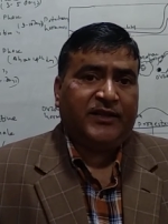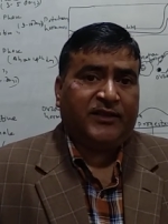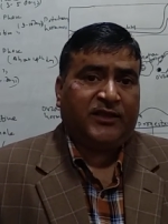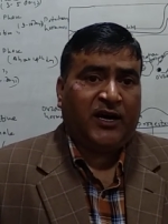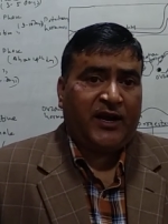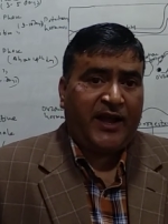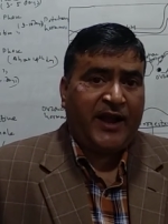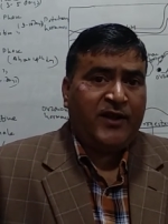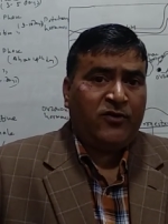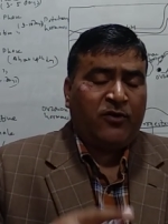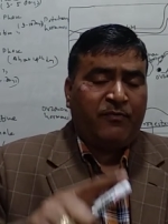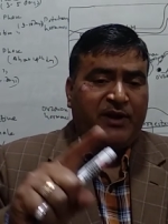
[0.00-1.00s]
The
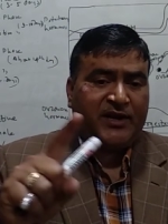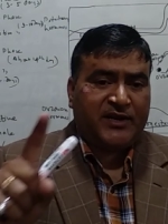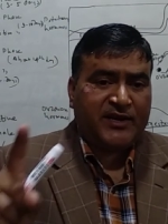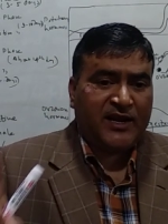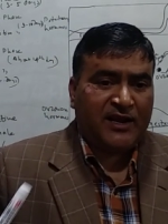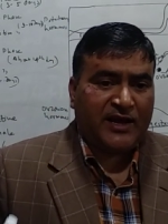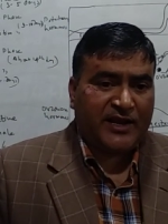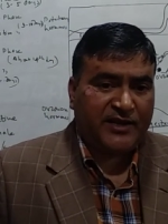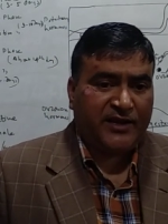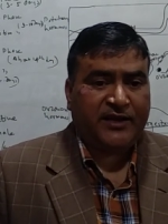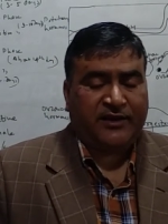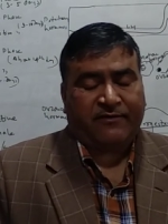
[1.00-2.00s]
endometrial
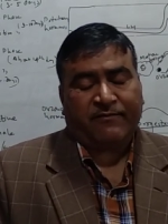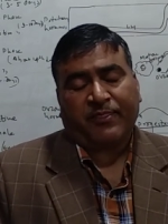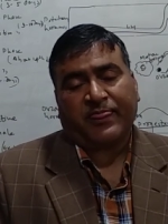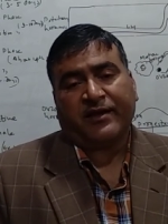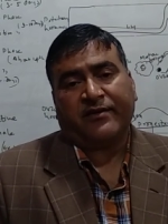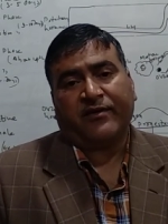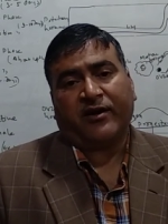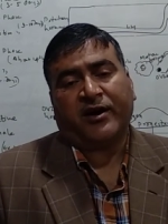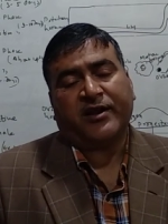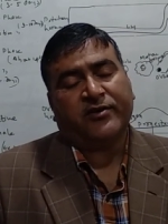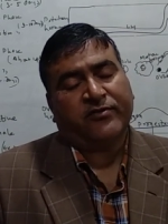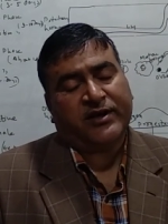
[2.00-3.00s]
lining,
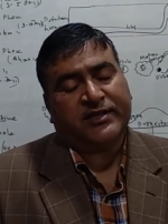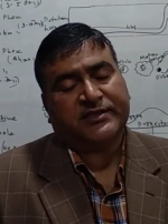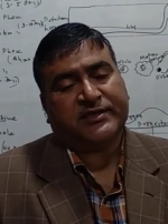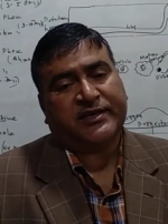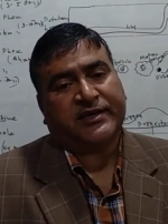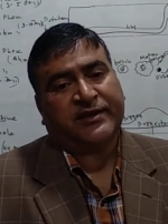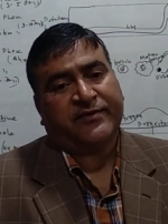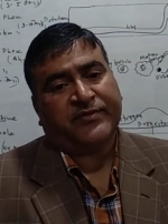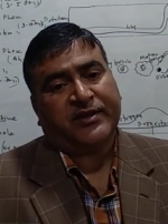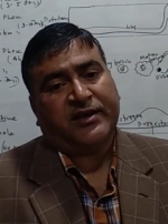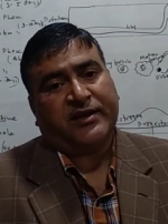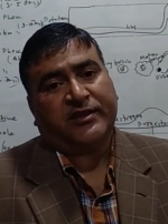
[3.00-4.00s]
or you can say
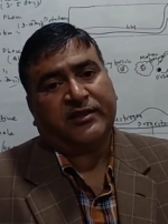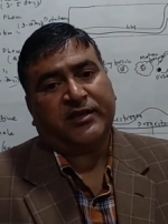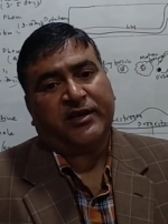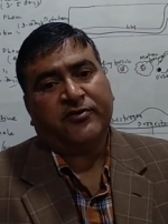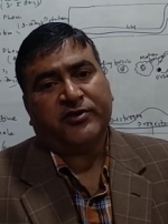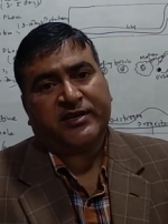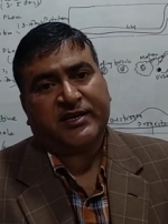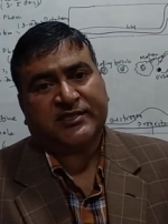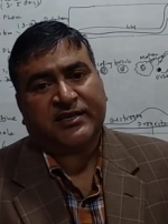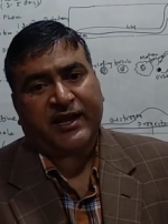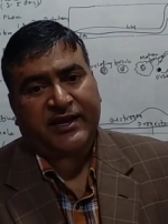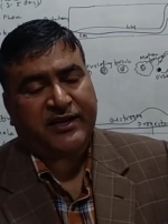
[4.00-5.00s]
the
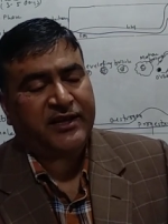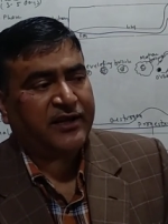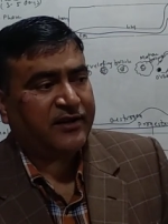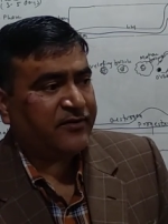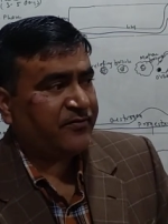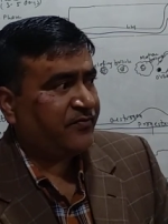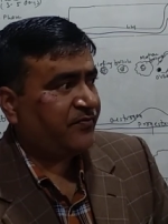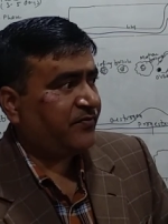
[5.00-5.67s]
uterus lining,